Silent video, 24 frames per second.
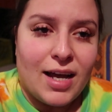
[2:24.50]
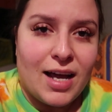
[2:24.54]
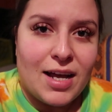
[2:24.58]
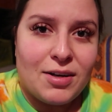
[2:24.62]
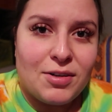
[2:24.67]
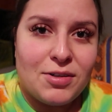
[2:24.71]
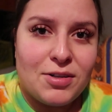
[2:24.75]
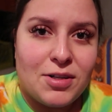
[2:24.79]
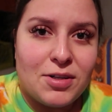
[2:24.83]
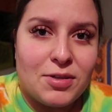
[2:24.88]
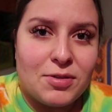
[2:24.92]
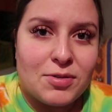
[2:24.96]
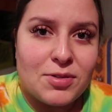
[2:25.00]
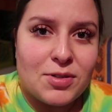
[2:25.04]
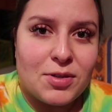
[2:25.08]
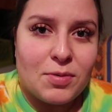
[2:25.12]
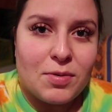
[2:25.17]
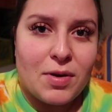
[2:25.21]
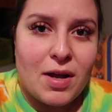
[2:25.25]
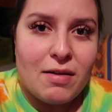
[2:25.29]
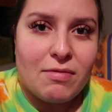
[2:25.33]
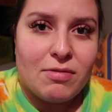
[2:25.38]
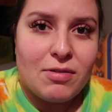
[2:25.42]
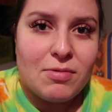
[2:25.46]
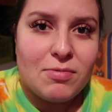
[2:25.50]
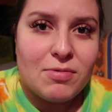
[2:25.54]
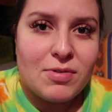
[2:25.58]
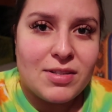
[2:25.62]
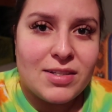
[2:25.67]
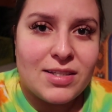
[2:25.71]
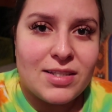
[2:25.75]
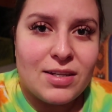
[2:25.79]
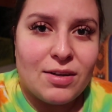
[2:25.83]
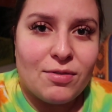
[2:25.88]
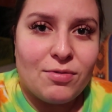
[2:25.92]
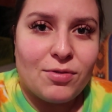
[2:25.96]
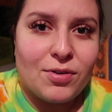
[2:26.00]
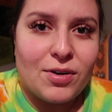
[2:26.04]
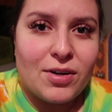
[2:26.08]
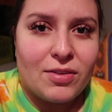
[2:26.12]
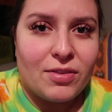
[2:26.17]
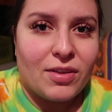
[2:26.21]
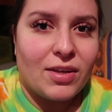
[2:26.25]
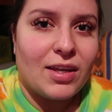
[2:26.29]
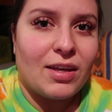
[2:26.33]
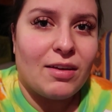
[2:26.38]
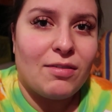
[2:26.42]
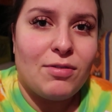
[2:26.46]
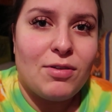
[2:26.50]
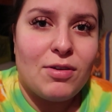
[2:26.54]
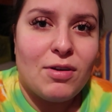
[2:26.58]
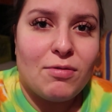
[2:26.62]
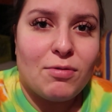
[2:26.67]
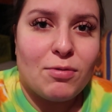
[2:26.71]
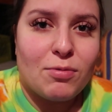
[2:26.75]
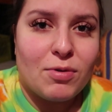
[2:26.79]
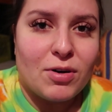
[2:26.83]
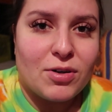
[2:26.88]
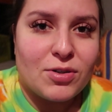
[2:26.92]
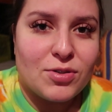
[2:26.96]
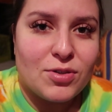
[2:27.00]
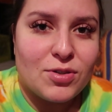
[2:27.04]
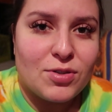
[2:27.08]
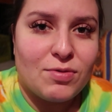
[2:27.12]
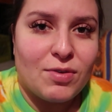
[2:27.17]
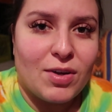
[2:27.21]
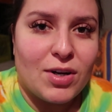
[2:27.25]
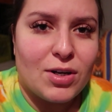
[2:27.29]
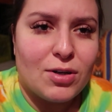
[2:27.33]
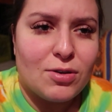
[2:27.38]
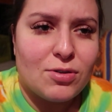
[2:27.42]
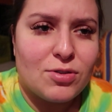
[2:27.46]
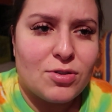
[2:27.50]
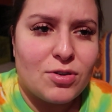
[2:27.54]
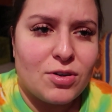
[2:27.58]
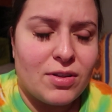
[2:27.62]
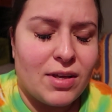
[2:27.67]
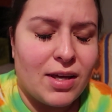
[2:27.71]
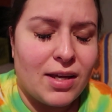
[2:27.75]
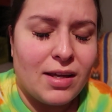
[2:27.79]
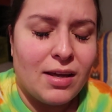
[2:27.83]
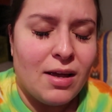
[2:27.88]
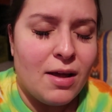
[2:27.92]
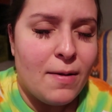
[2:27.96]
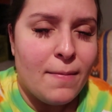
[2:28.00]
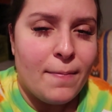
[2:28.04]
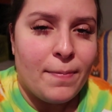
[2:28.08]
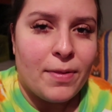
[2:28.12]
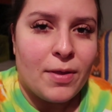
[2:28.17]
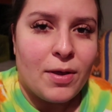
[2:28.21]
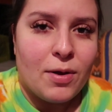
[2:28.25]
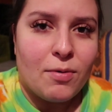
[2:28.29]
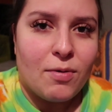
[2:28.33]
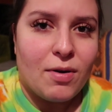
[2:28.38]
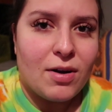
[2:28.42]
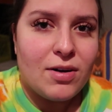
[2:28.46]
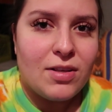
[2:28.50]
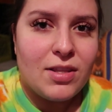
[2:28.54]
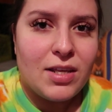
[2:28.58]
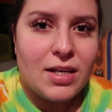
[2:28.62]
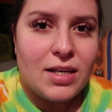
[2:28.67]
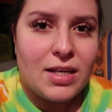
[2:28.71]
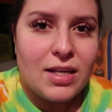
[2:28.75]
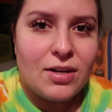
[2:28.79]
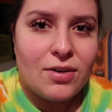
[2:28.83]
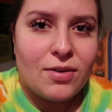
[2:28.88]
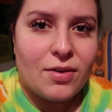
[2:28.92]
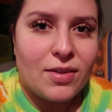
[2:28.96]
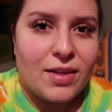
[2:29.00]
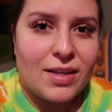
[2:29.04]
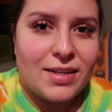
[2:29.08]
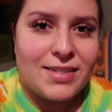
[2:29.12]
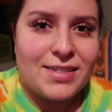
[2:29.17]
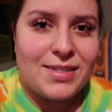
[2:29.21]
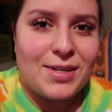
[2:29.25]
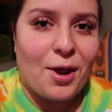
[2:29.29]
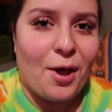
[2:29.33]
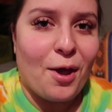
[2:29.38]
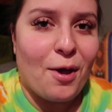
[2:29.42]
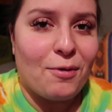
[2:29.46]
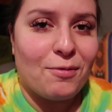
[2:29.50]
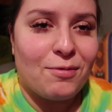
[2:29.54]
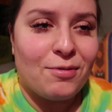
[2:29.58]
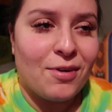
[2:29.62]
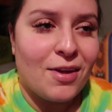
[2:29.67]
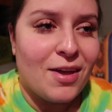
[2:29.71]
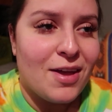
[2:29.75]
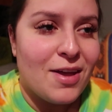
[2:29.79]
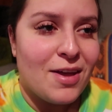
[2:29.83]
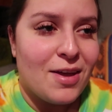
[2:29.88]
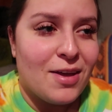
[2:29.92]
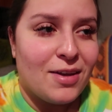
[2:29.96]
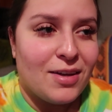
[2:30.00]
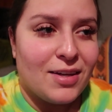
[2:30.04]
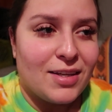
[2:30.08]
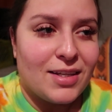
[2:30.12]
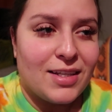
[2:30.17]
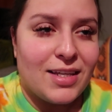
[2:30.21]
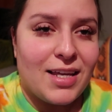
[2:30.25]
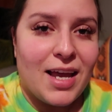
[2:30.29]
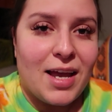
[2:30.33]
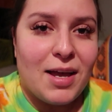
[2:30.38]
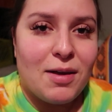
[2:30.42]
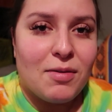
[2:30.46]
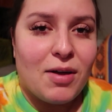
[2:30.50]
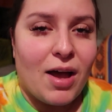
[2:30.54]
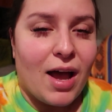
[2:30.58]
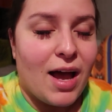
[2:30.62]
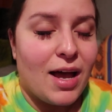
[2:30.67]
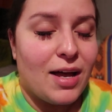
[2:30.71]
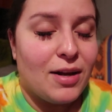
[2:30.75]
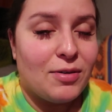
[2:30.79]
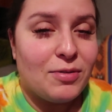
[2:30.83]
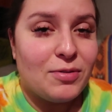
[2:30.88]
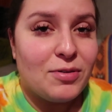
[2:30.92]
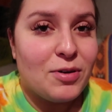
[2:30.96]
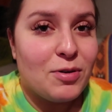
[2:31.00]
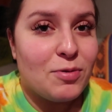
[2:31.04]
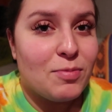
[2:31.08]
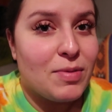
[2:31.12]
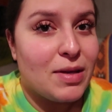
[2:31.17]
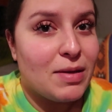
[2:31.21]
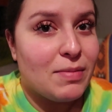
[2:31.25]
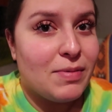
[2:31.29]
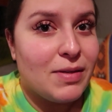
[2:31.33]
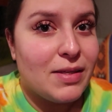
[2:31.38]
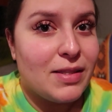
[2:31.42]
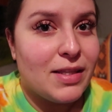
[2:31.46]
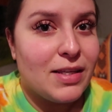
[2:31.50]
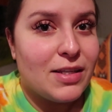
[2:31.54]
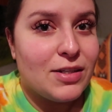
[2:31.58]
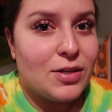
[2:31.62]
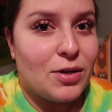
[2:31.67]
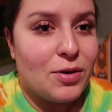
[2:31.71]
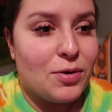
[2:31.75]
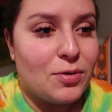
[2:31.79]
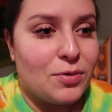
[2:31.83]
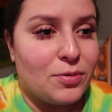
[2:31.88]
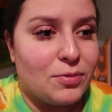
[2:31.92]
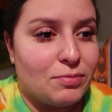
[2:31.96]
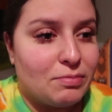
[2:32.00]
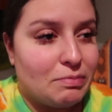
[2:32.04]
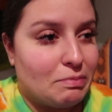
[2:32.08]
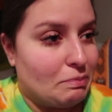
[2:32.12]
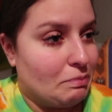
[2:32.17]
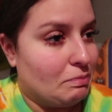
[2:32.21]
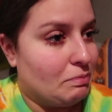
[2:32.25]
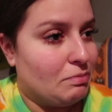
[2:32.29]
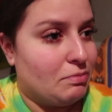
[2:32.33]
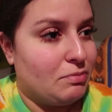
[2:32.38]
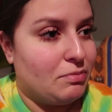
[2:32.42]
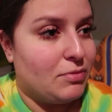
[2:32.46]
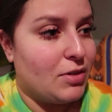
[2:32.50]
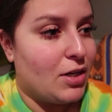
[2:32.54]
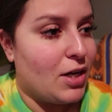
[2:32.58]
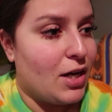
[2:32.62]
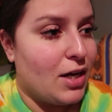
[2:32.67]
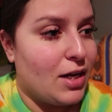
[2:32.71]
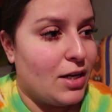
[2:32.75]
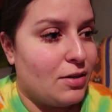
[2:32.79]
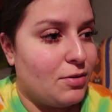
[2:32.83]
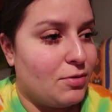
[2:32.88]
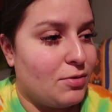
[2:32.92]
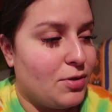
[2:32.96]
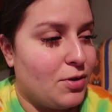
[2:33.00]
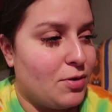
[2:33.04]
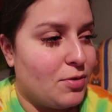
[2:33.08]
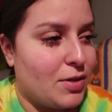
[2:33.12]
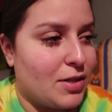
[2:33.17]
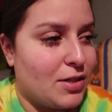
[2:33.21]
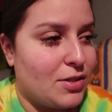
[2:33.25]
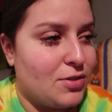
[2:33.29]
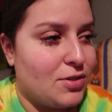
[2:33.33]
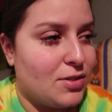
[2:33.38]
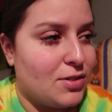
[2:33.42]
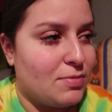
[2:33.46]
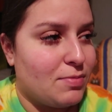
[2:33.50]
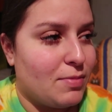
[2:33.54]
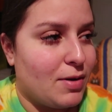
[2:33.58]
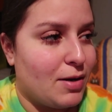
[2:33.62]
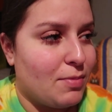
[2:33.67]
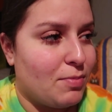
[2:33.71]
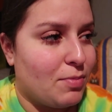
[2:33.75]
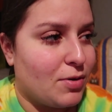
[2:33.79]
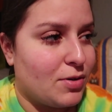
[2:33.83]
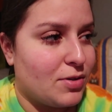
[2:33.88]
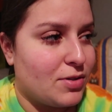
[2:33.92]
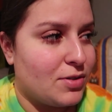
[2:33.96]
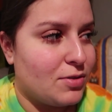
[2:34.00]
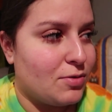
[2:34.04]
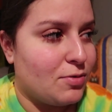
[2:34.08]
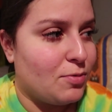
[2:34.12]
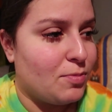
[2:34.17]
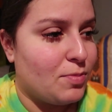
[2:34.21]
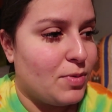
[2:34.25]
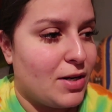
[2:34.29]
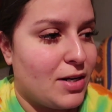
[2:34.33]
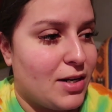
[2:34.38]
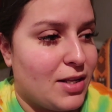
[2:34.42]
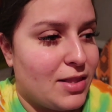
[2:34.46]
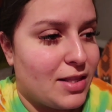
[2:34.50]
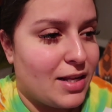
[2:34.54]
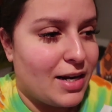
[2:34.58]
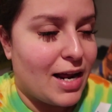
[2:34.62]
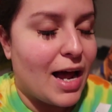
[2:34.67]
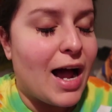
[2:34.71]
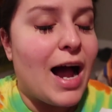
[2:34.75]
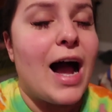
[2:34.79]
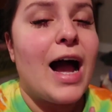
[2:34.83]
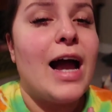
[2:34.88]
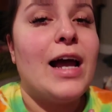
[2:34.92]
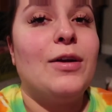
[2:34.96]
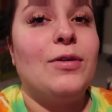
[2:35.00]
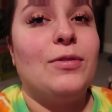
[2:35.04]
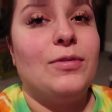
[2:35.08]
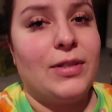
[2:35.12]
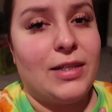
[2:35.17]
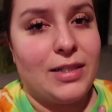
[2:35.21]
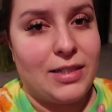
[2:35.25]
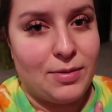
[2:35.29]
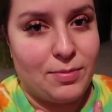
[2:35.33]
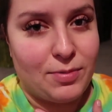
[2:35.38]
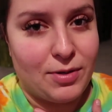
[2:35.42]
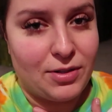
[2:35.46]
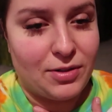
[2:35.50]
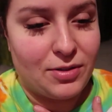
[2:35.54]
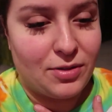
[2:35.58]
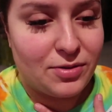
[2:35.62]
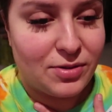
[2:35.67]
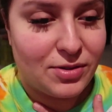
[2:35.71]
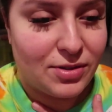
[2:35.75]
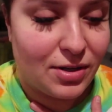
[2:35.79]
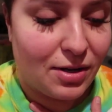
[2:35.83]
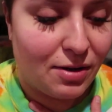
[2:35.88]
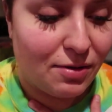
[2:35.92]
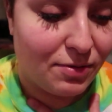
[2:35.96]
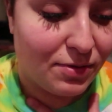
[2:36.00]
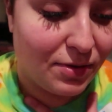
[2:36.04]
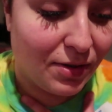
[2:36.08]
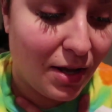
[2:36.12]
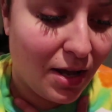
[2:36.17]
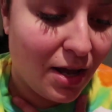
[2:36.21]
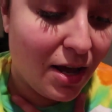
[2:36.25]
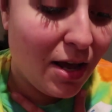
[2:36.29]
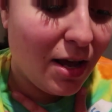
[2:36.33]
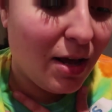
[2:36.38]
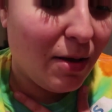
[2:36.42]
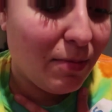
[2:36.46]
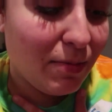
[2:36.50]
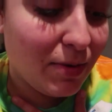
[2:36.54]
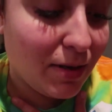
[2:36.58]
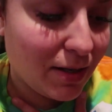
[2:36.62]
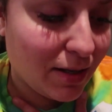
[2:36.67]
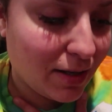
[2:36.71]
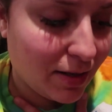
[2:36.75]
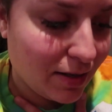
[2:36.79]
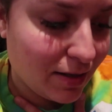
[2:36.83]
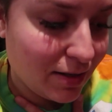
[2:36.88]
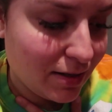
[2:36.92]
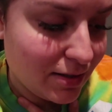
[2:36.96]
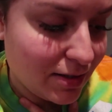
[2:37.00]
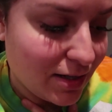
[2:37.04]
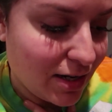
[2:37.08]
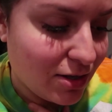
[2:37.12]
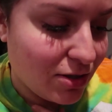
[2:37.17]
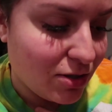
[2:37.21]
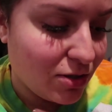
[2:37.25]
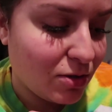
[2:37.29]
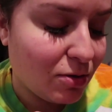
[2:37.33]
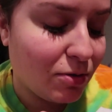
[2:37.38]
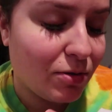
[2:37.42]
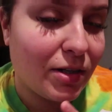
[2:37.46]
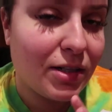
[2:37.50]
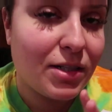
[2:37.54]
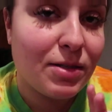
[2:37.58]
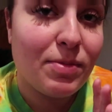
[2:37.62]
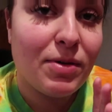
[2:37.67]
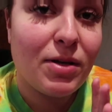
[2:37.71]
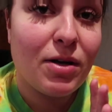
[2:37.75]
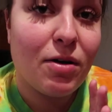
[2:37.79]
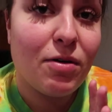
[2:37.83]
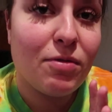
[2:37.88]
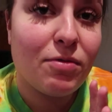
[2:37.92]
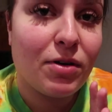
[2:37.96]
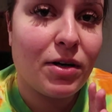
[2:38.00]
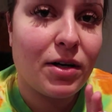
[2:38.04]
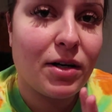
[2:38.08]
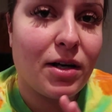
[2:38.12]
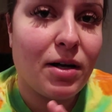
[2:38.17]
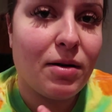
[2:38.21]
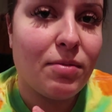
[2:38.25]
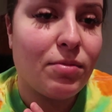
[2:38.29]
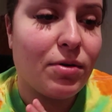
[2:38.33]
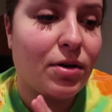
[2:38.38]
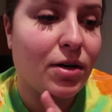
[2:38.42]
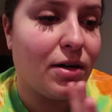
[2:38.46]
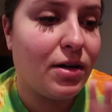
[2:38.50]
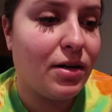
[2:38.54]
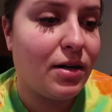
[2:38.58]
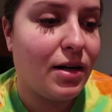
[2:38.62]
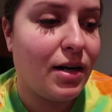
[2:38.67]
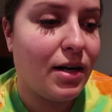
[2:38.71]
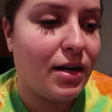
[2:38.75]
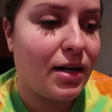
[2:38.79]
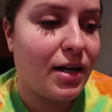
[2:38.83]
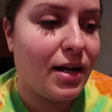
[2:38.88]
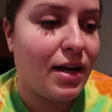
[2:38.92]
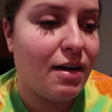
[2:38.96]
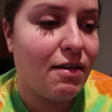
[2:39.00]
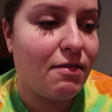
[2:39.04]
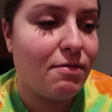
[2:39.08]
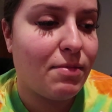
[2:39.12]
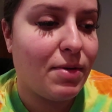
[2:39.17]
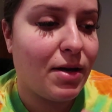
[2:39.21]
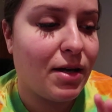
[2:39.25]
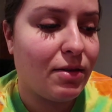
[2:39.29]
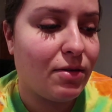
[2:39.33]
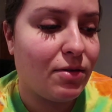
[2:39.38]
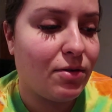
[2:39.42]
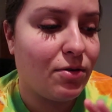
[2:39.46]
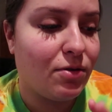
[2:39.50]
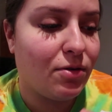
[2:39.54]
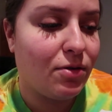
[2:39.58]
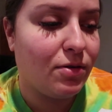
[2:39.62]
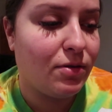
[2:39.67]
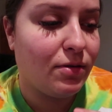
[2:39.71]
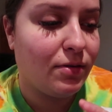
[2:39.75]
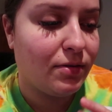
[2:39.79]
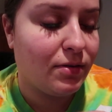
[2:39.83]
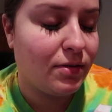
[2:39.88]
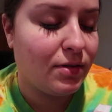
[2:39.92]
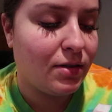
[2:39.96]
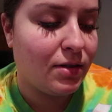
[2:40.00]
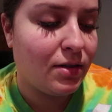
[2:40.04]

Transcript: I don't know. So everyone's different. Like if you ever watch those videos and are like, why do they need all that stuff? Yeah, I don't know. Maybe they don't. I don't know. That's just my personal opinion that I don't like to bring those stuff because I just don't like to be over encumbered. And I have my little